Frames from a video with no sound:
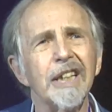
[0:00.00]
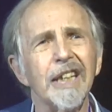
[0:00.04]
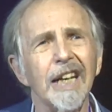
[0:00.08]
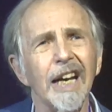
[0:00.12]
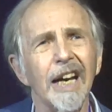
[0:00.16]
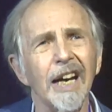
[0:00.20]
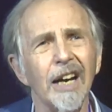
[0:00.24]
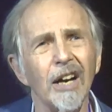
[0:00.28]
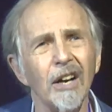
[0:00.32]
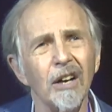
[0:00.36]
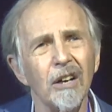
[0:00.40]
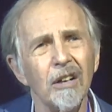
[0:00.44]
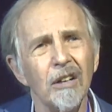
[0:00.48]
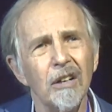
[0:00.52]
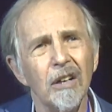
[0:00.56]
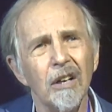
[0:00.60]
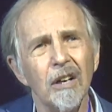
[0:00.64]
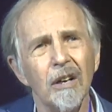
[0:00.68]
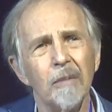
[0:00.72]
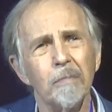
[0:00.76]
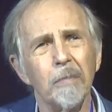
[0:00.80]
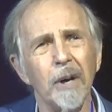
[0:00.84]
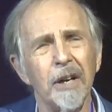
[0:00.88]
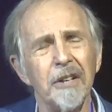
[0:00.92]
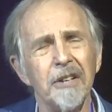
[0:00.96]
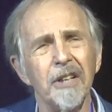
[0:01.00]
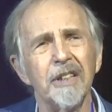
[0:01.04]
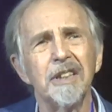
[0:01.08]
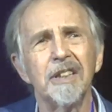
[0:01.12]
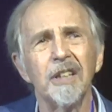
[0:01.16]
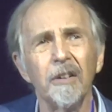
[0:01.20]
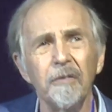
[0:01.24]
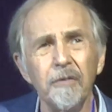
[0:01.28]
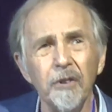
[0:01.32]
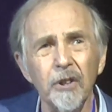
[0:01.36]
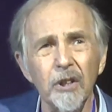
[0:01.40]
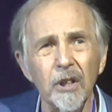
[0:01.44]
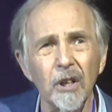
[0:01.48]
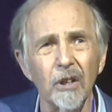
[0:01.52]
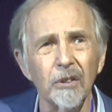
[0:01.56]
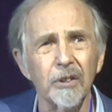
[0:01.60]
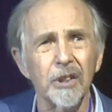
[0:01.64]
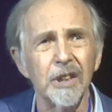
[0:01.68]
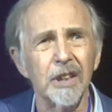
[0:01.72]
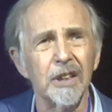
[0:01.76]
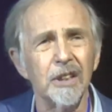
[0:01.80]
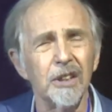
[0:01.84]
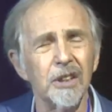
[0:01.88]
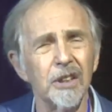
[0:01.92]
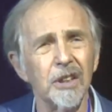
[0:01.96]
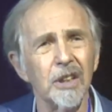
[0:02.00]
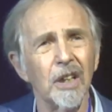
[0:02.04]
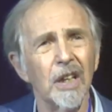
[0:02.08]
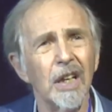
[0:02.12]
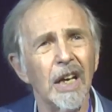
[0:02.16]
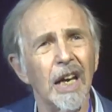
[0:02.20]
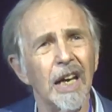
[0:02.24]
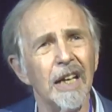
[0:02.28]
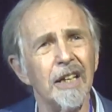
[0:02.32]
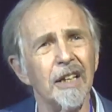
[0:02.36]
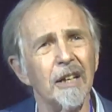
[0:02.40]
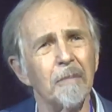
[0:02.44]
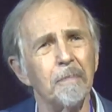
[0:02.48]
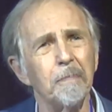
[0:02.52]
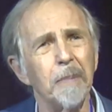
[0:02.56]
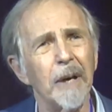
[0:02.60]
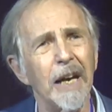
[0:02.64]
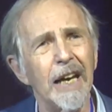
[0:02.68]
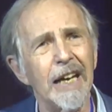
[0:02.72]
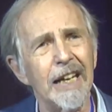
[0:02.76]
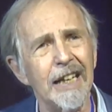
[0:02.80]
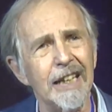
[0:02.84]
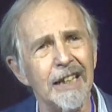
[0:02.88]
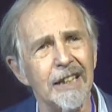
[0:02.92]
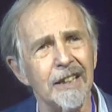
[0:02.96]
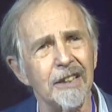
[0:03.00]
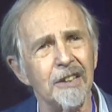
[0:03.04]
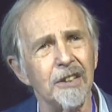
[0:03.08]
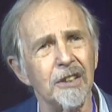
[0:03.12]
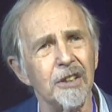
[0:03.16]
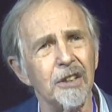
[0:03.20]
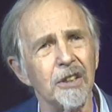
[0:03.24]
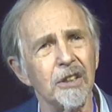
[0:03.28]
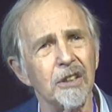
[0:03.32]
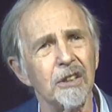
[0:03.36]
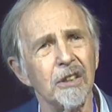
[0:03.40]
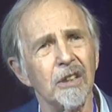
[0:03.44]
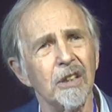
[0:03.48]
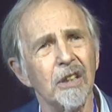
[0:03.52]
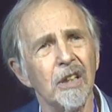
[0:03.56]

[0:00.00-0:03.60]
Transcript: care by the difficulties and the pains